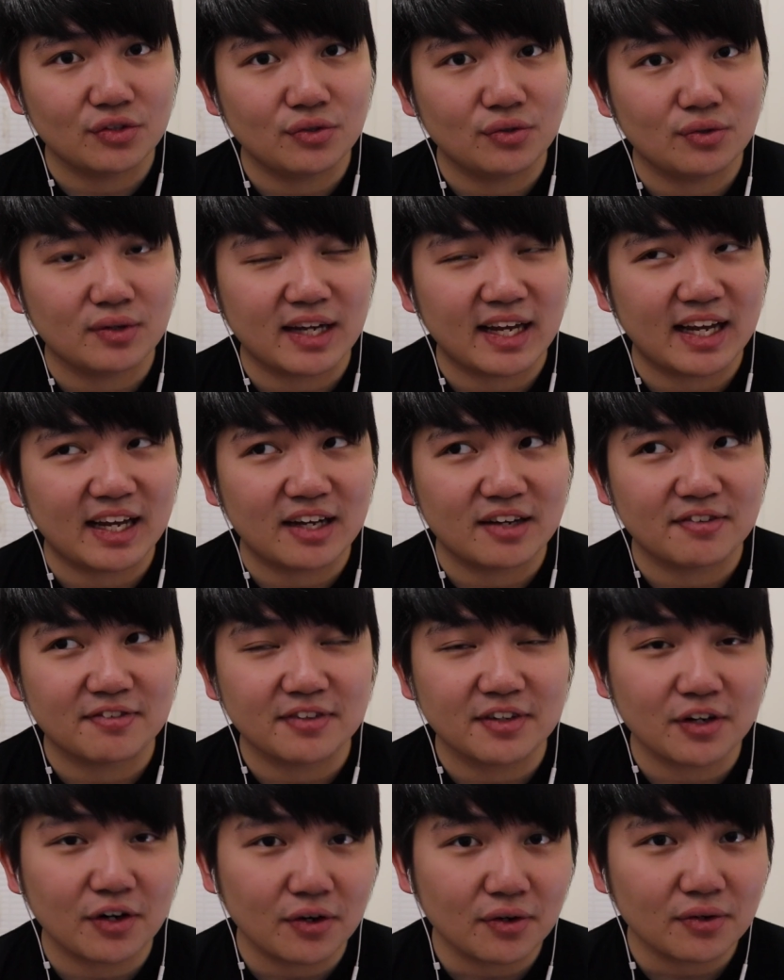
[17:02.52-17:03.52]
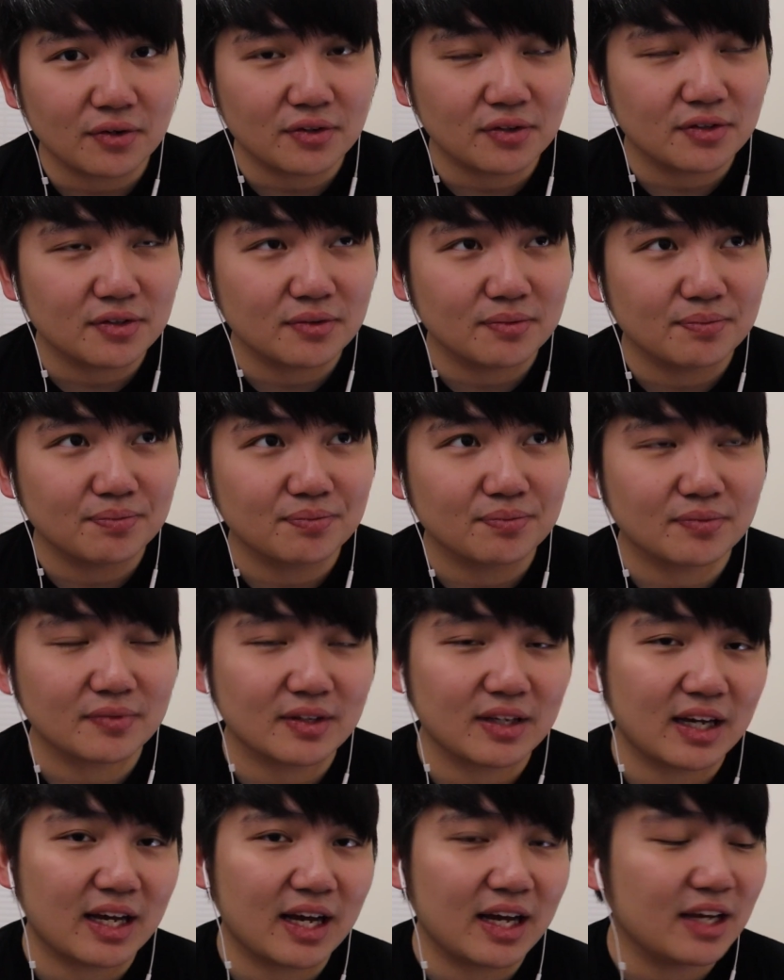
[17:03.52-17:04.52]
you have a card,
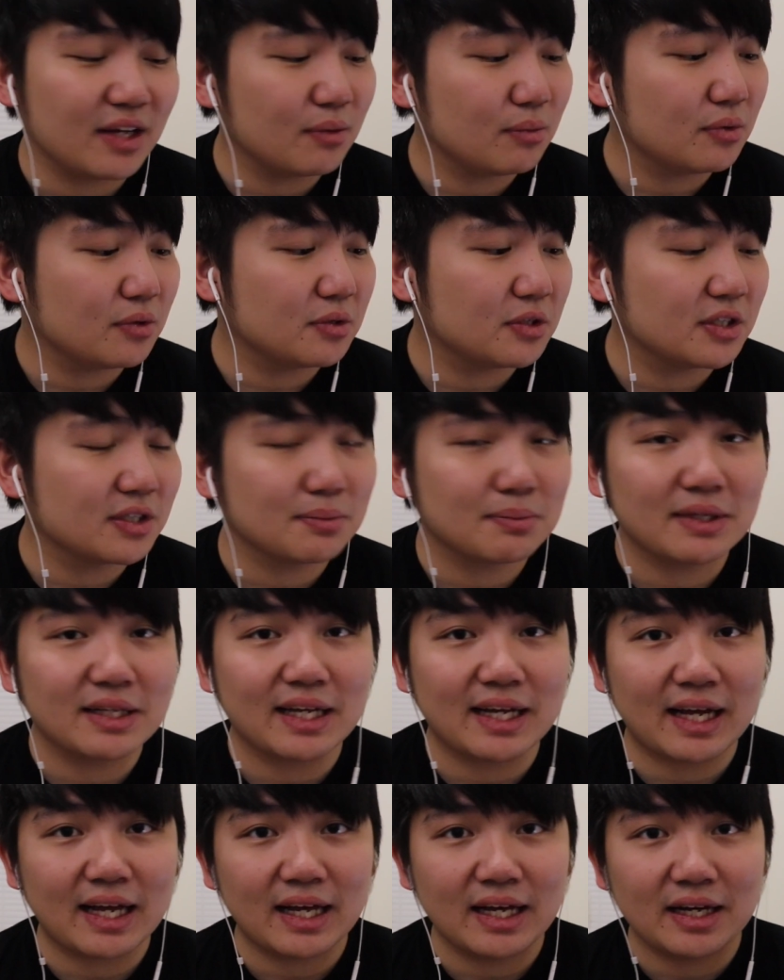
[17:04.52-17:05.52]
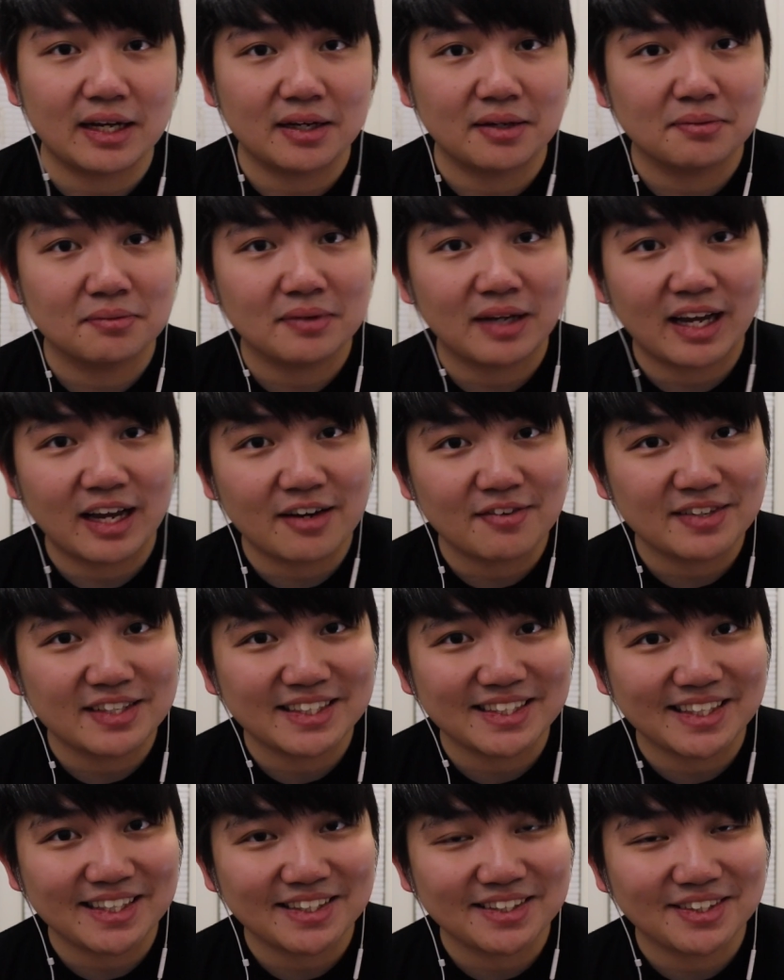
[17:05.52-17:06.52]
I would just be like, haha, I have an
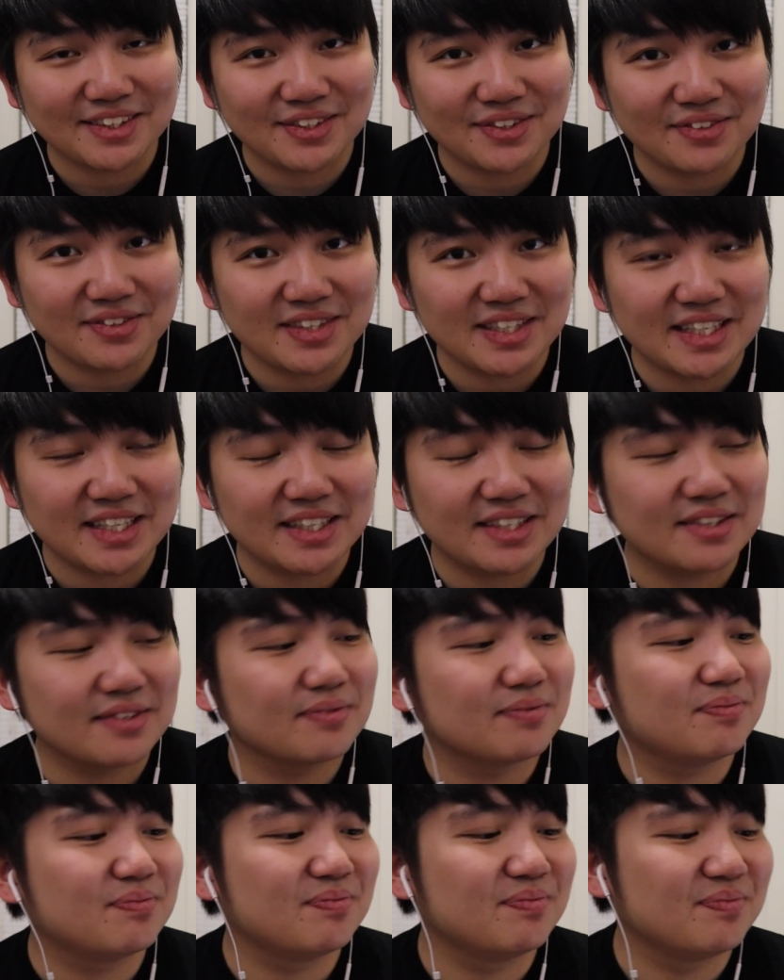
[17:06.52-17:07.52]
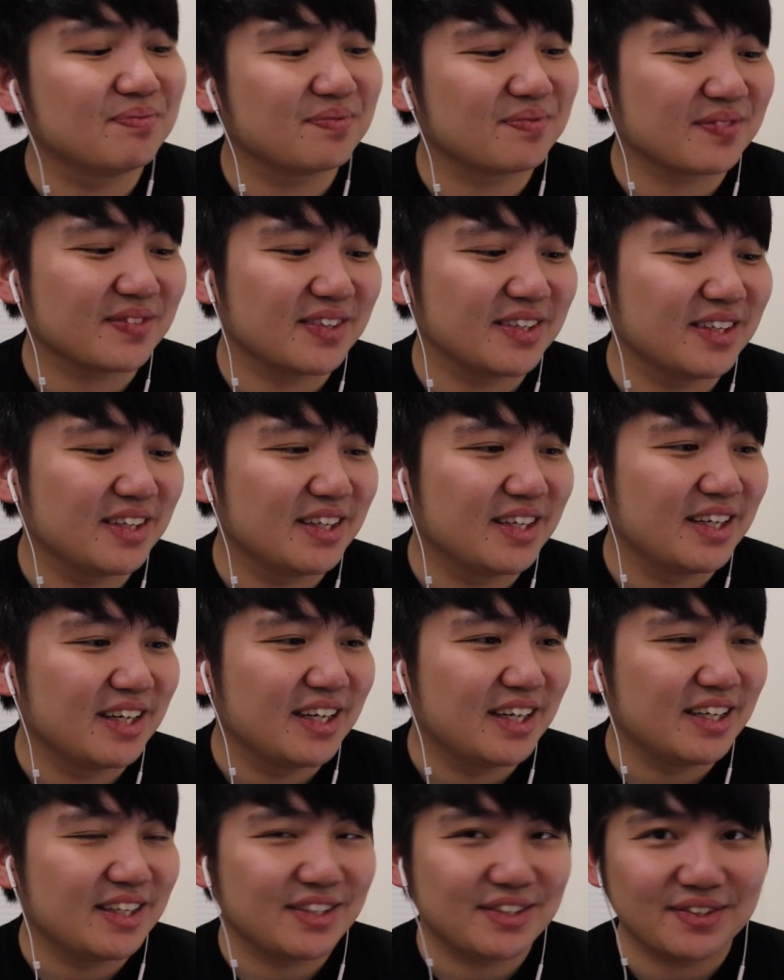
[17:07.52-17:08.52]
assassin, you're dead.
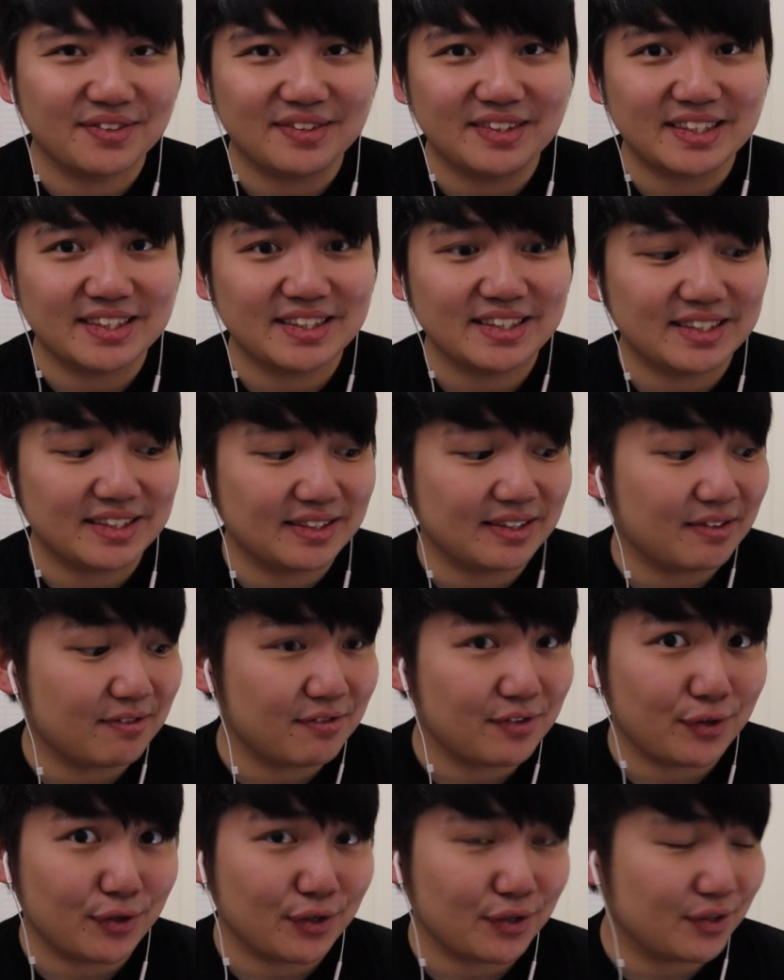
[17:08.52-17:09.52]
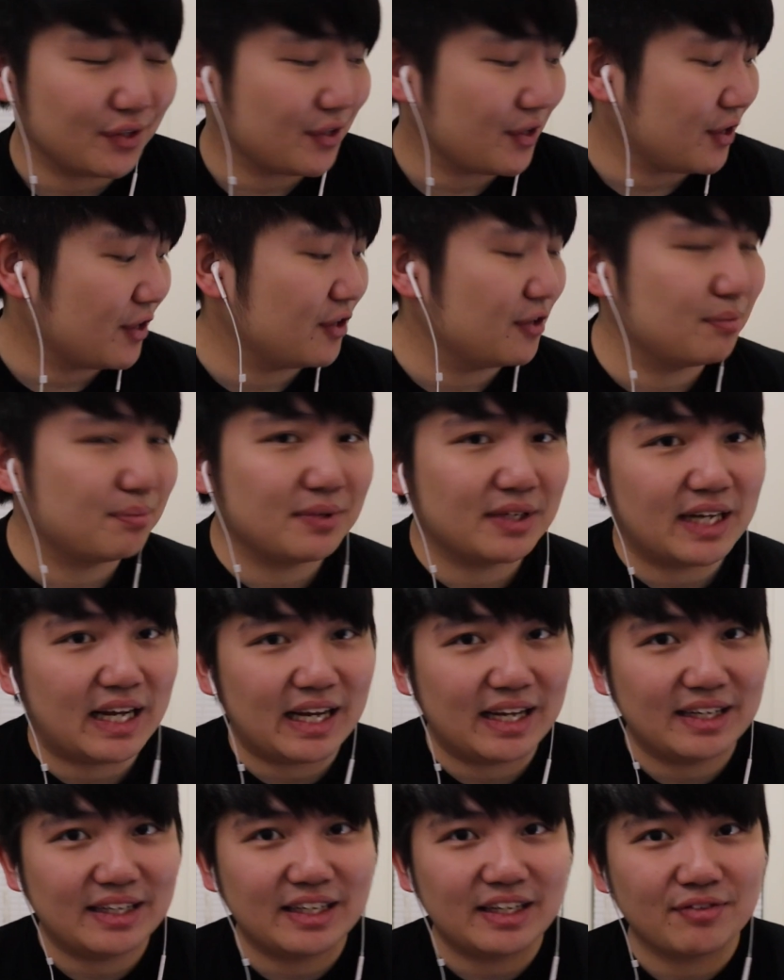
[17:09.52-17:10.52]
So this is a very good card, but
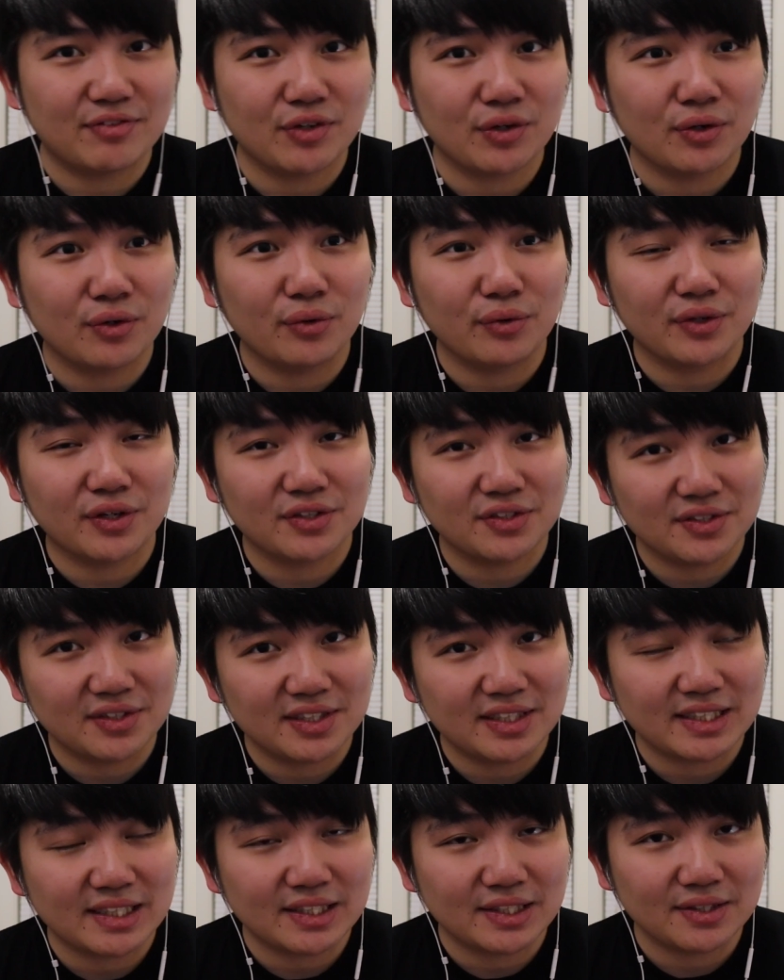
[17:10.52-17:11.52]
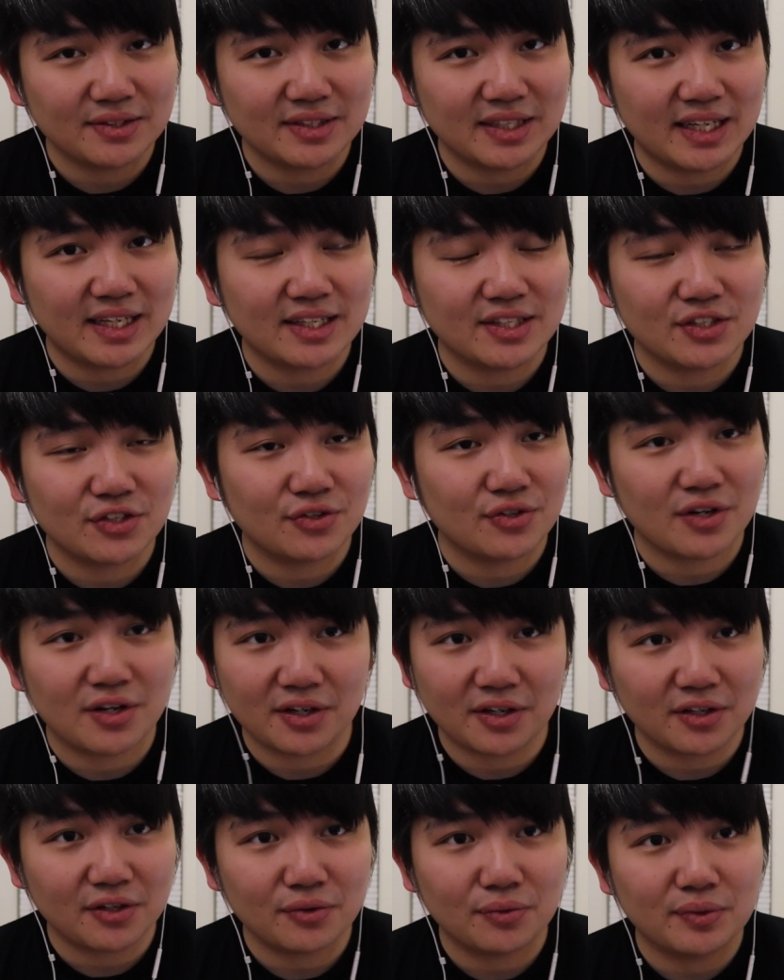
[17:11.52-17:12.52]
if you hold on to this until the end, you're
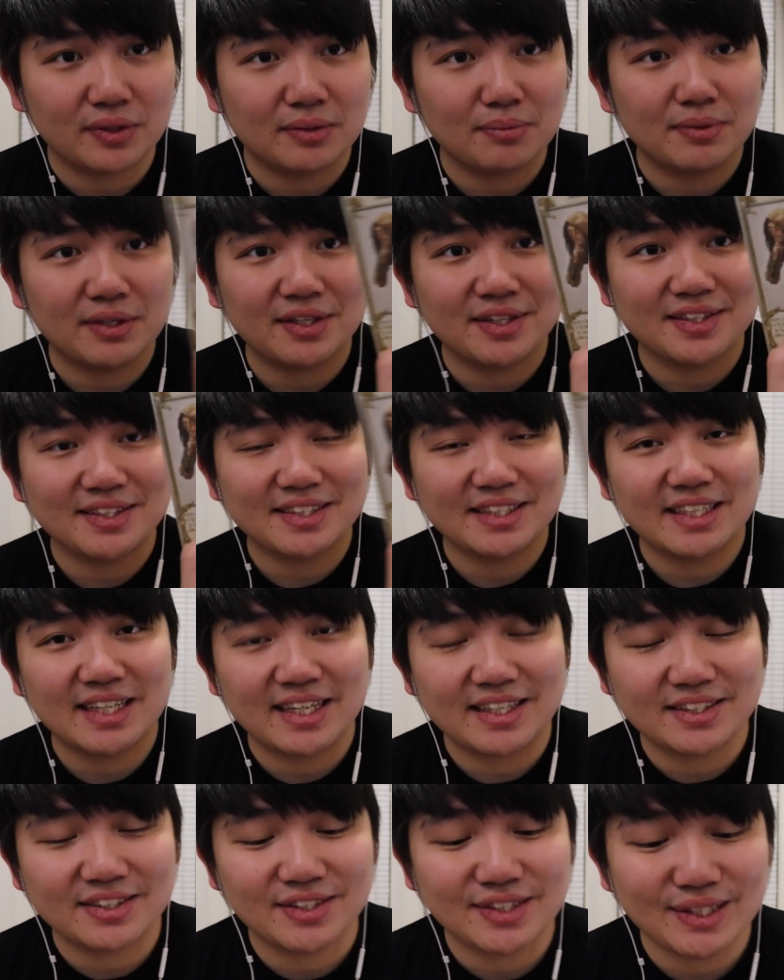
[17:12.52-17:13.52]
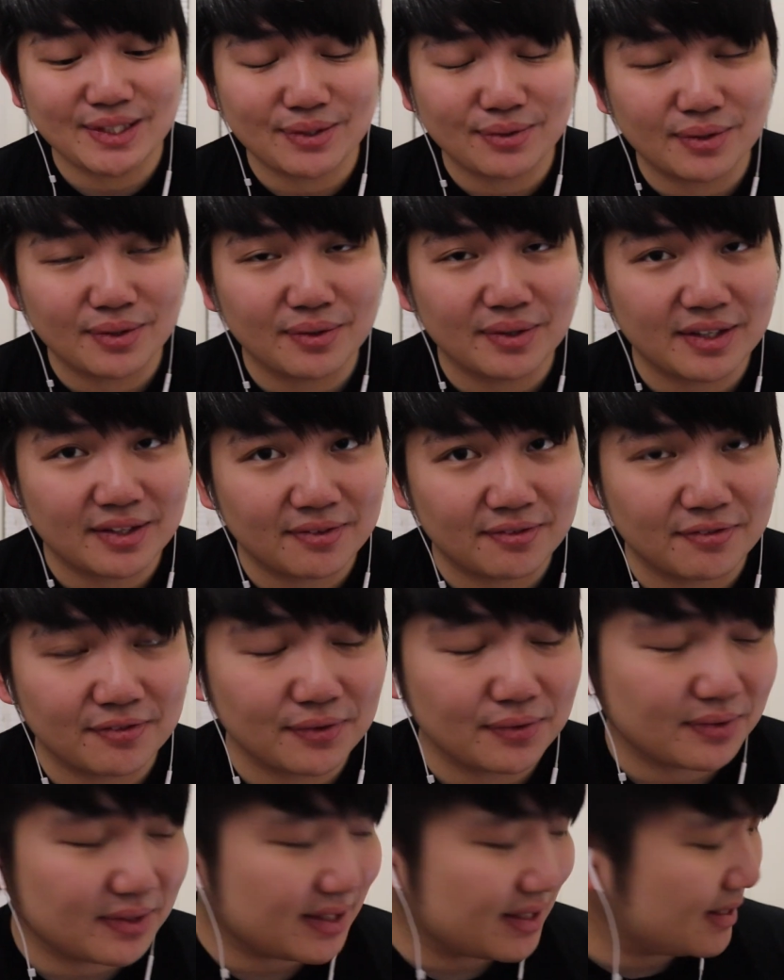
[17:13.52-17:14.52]
not gonna win because it has 0
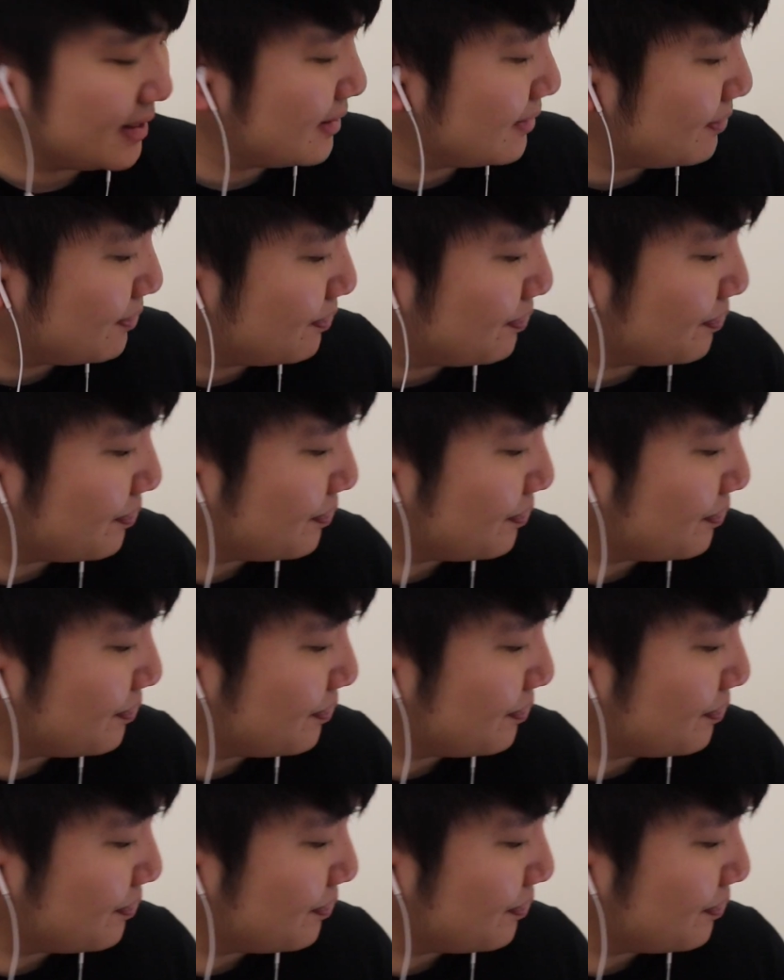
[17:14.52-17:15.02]
influence.